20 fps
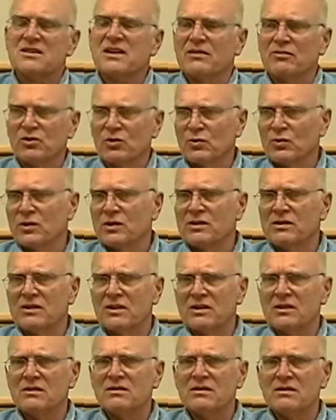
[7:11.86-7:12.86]
After we
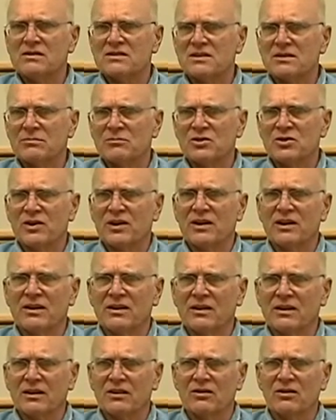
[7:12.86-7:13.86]
did some training,
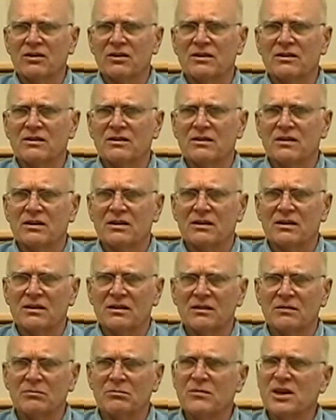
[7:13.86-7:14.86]
they called it uh,
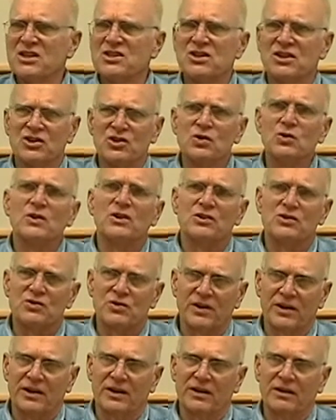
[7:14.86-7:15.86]
basic unit
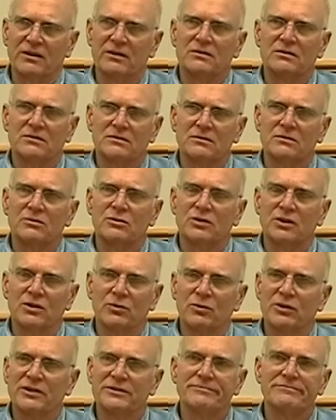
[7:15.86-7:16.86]
training. You know,
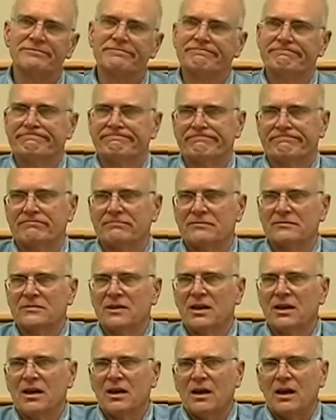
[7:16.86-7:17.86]
we What is that?
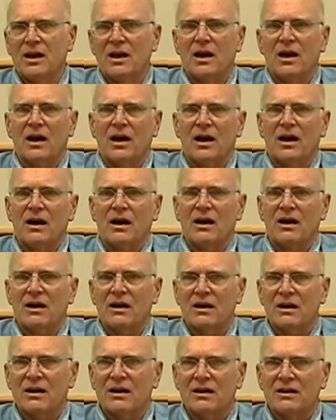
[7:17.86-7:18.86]

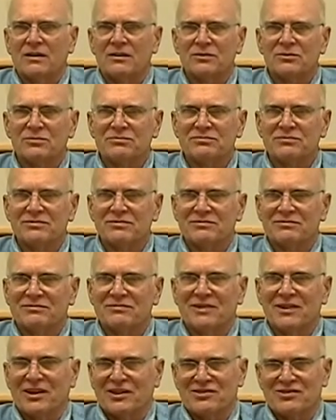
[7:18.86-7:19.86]
Uh,
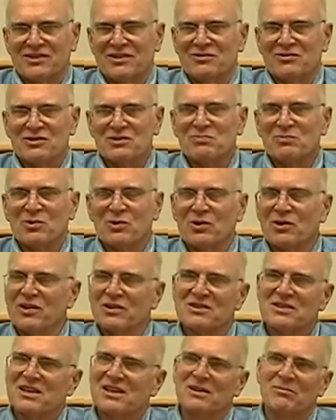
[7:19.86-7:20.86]
actually, it was more of the
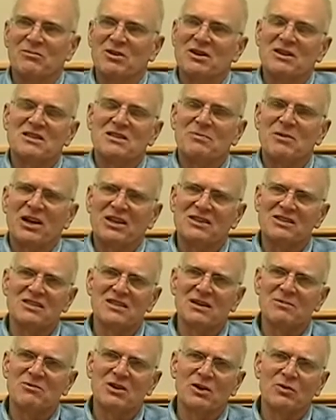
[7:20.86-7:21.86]
same. It was about the
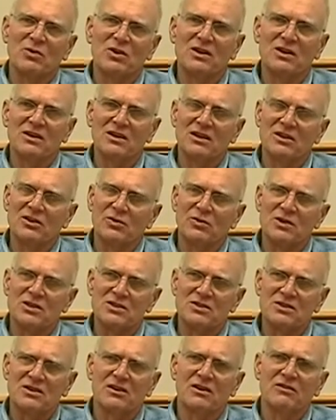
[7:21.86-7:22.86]
same thing we did in the
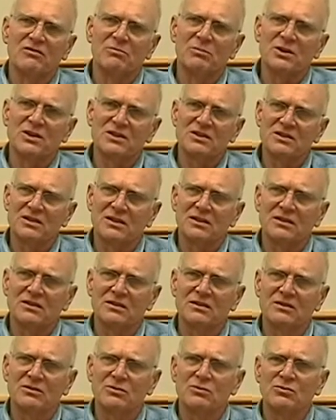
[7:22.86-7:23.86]
reserve, but uh,
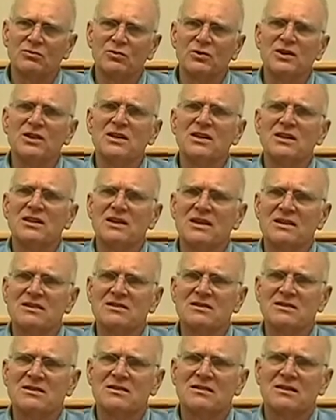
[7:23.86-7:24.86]
we did
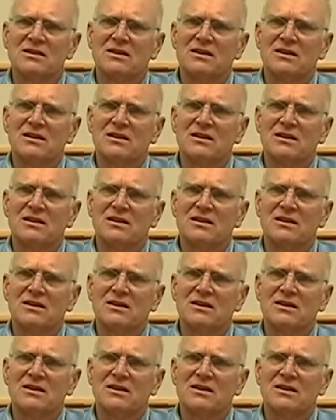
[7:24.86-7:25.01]
things